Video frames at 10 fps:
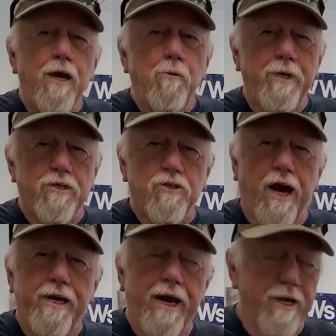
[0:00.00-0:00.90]
we
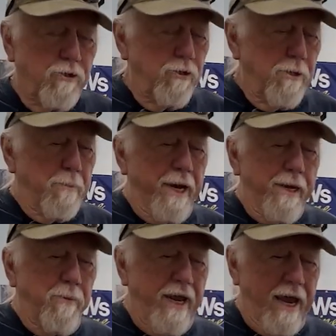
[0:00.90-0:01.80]
decide not to, the
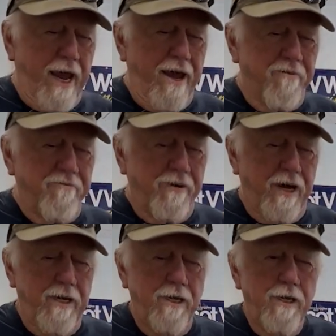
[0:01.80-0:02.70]
money we have,